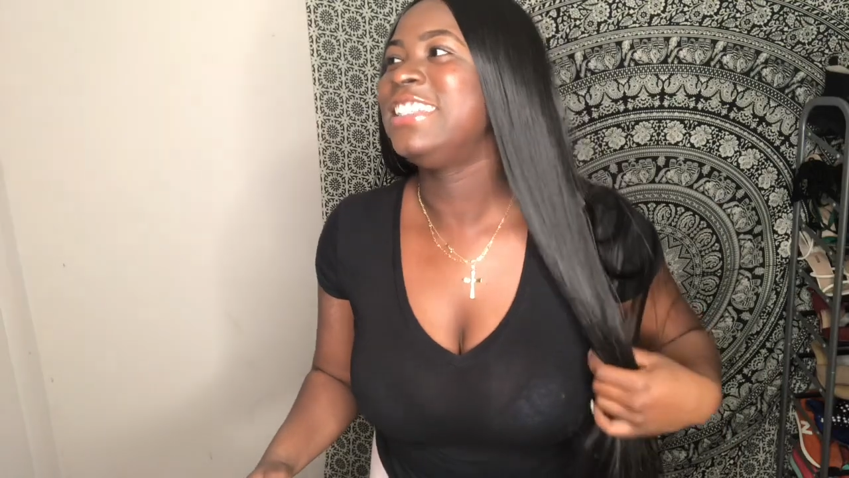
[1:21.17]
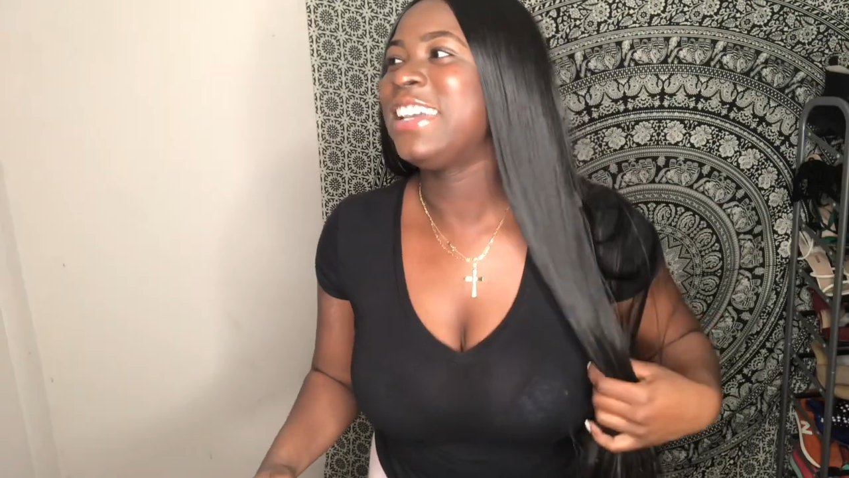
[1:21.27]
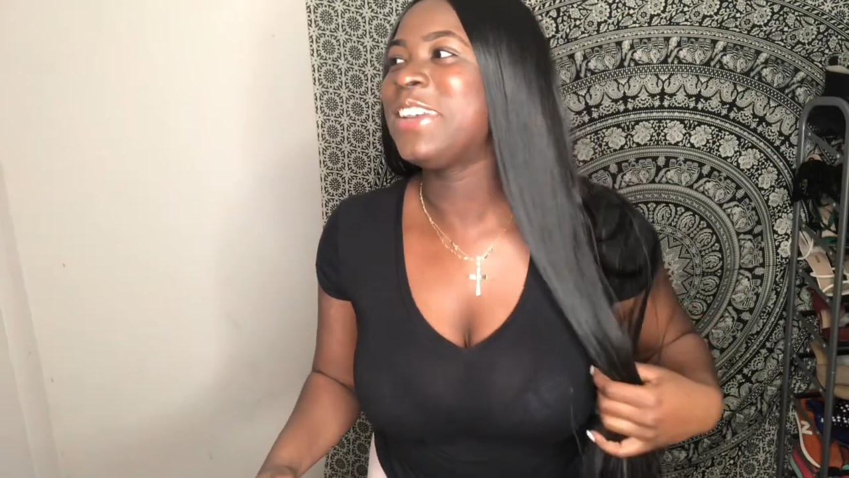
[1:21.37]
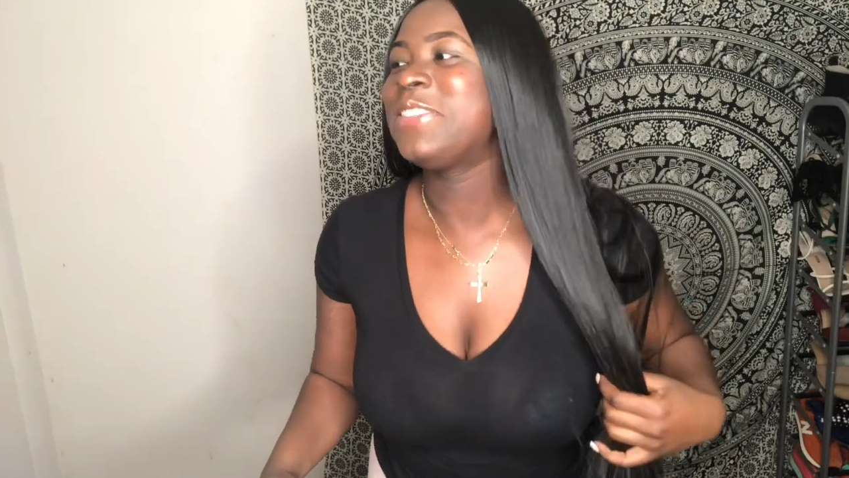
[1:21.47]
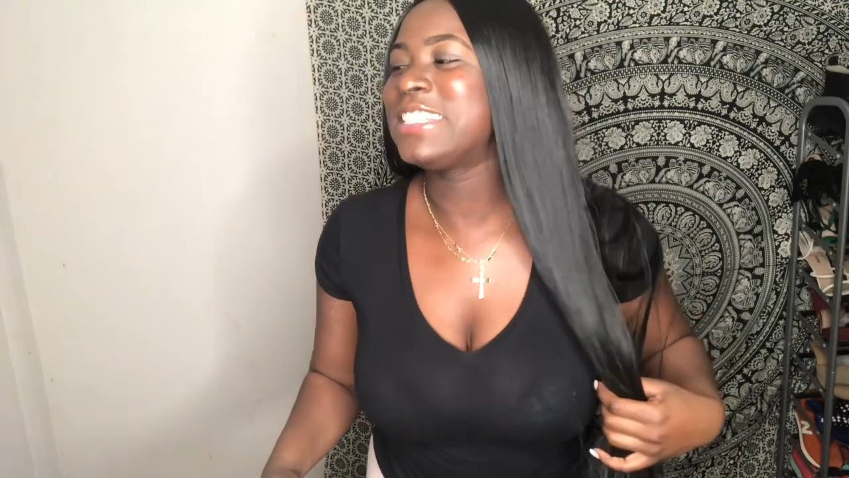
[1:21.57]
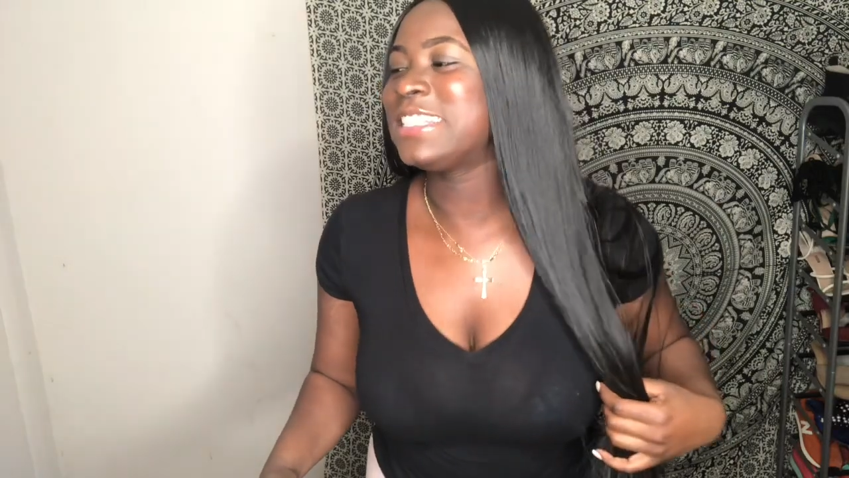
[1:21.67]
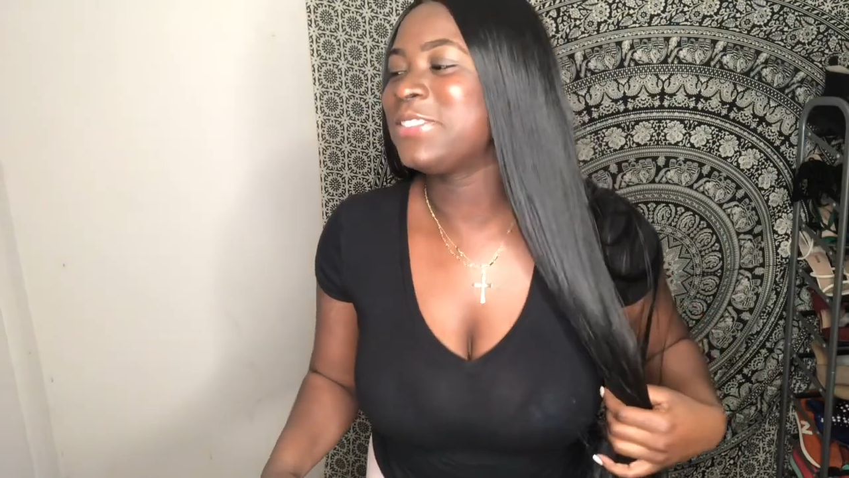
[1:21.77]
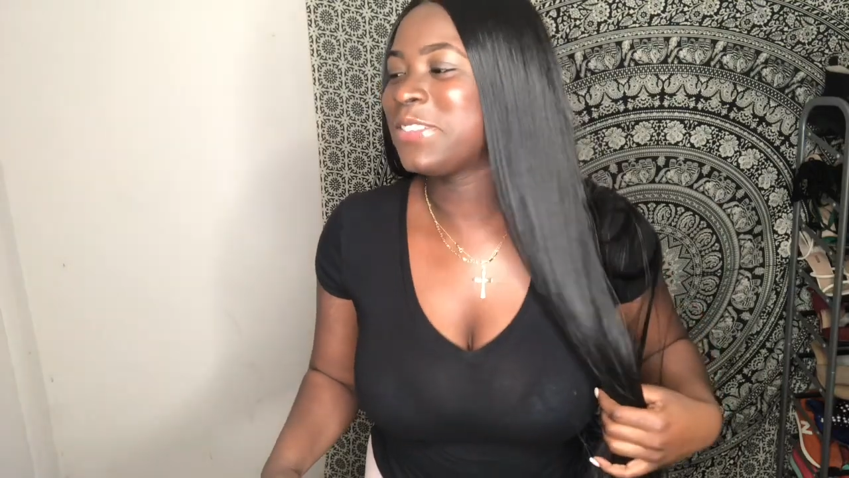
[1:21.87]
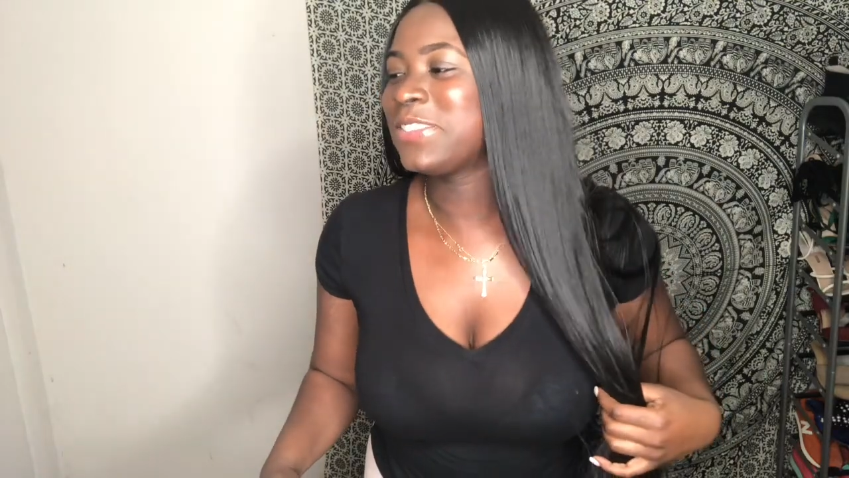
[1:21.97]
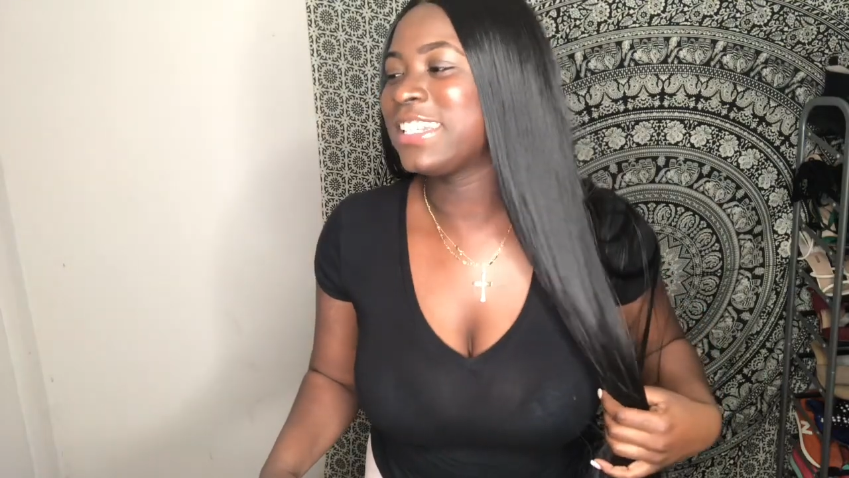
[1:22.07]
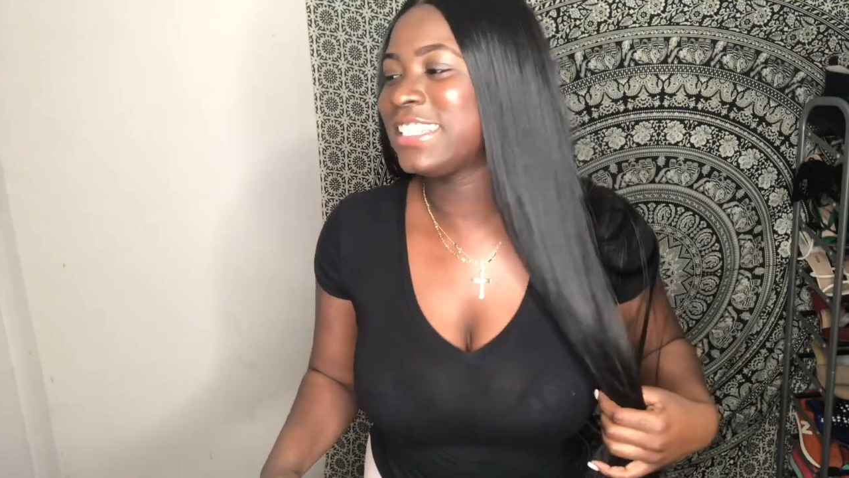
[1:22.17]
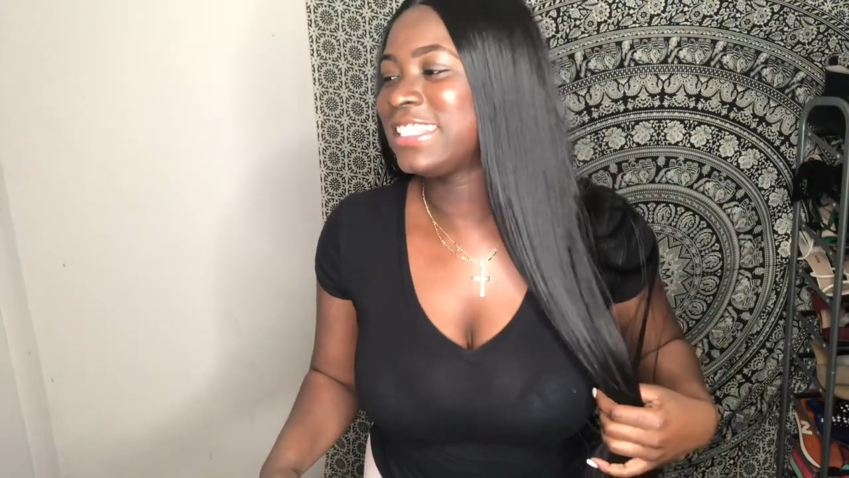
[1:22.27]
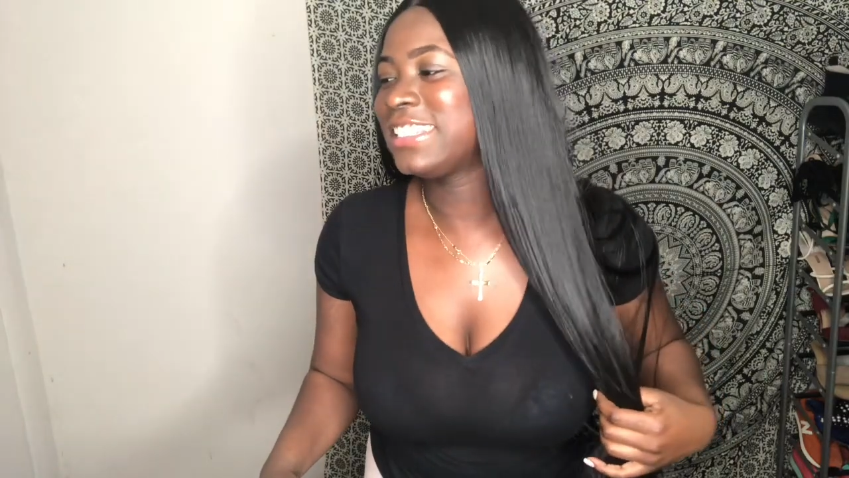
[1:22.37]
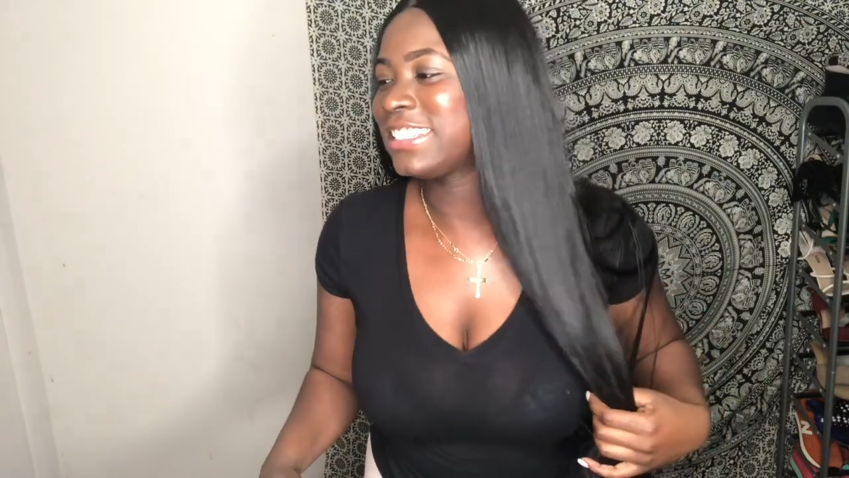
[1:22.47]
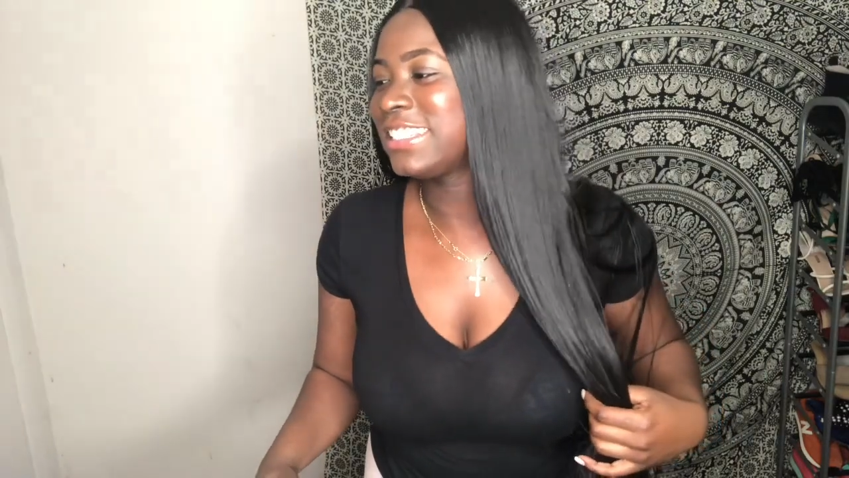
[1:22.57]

Damn, where's this from again?